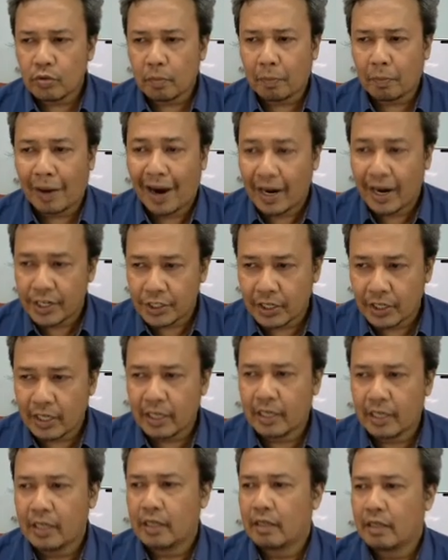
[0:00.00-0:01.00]

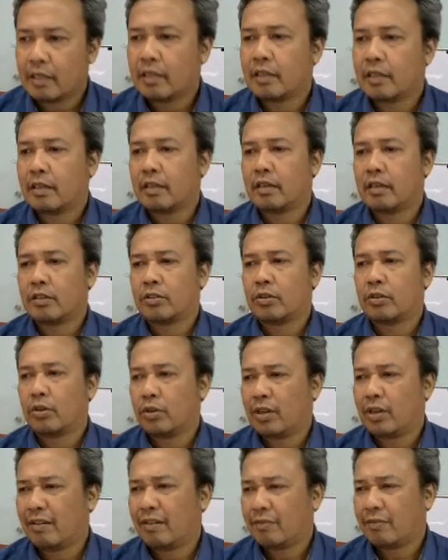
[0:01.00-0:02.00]
partially. Yeah, so
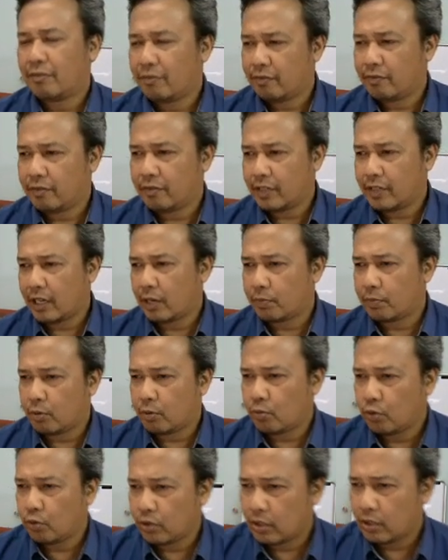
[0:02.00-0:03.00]
you have down
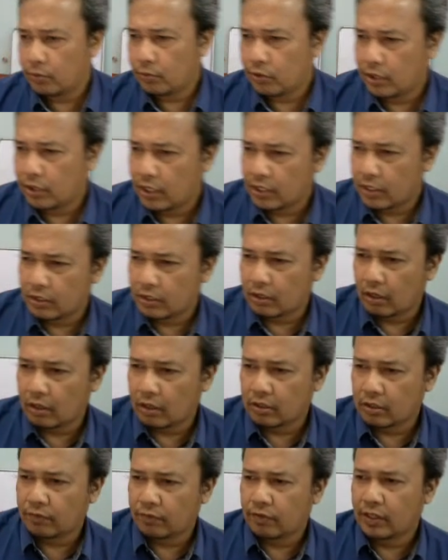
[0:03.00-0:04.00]
promoter mutations or
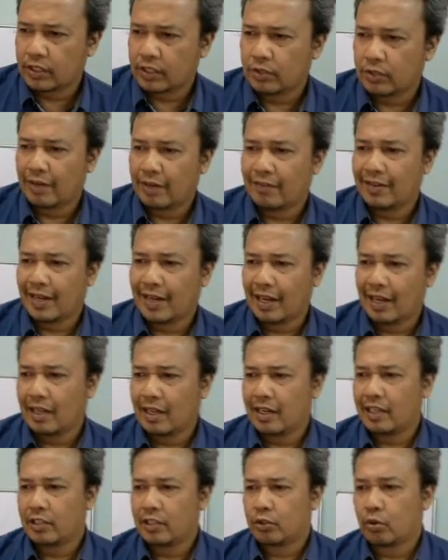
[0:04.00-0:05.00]
loss of function. You have null
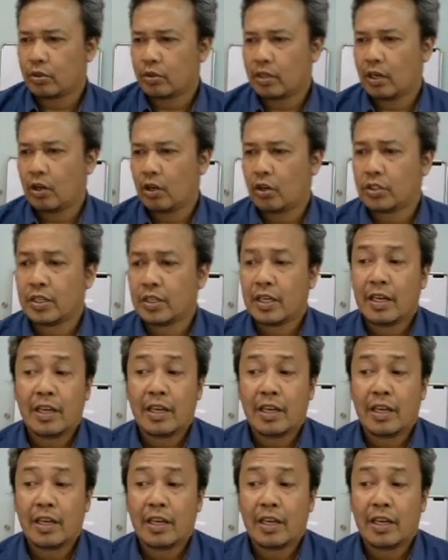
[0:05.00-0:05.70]
alleles, total loss.